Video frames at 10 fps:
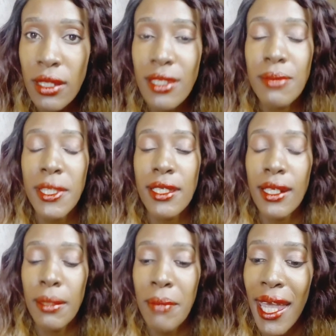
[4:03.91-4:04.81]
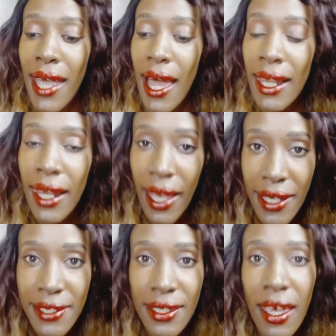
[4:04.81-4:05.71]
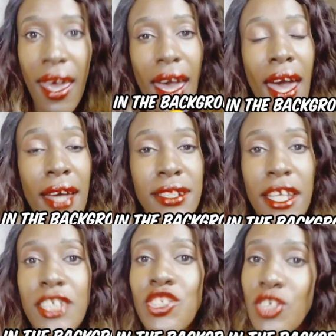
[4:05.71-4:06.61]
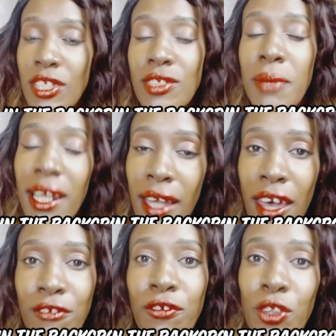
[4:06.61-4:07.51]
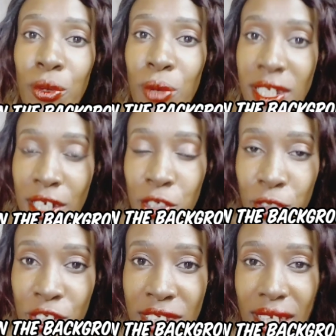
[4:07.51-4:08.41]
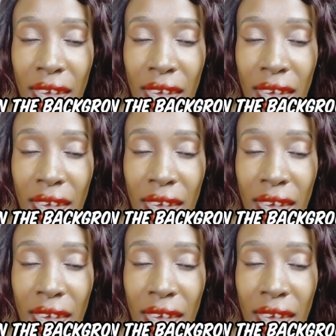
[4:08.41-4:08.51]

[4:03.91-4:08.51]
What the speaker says: He's basically my light, and he's changed my life for the greater good.